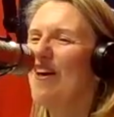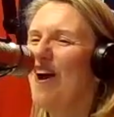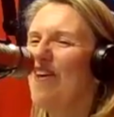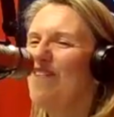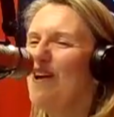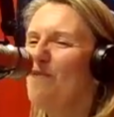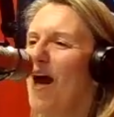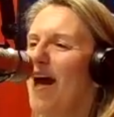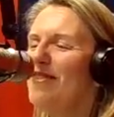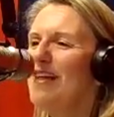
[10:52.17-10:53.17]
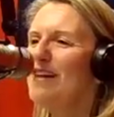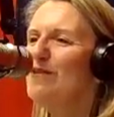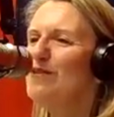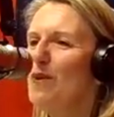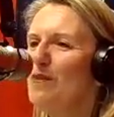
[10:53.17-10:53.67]
All right. Well, Al, thank you
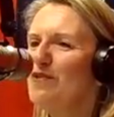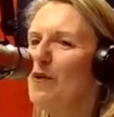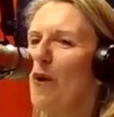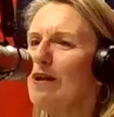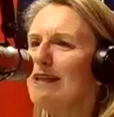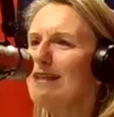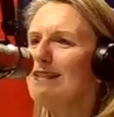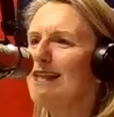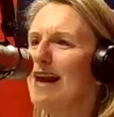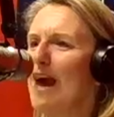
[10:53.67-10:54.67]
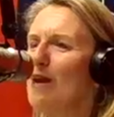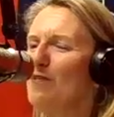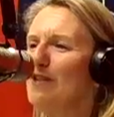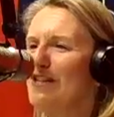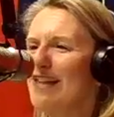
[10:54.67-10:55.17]
so much for calling in today. I
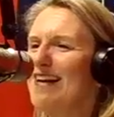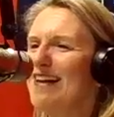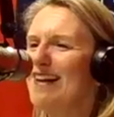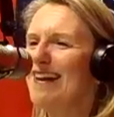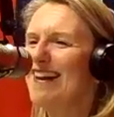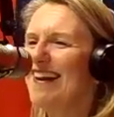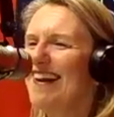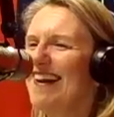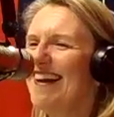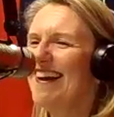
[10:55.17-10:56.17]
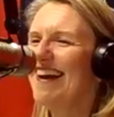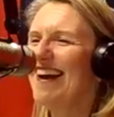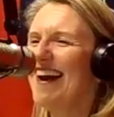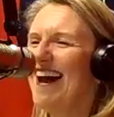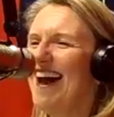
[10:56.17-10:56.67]
appreciate it.
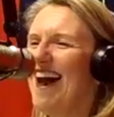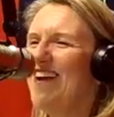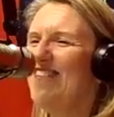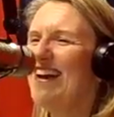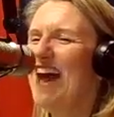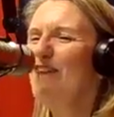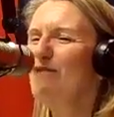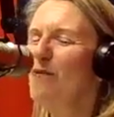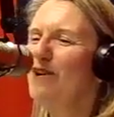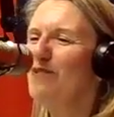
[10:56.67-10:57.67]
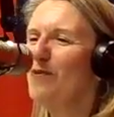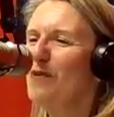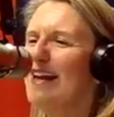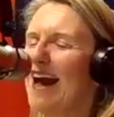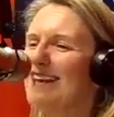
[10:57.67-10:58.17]
All right, and have a wonderful
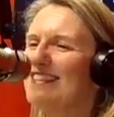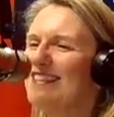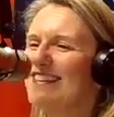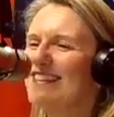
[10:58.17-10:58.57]
weekend.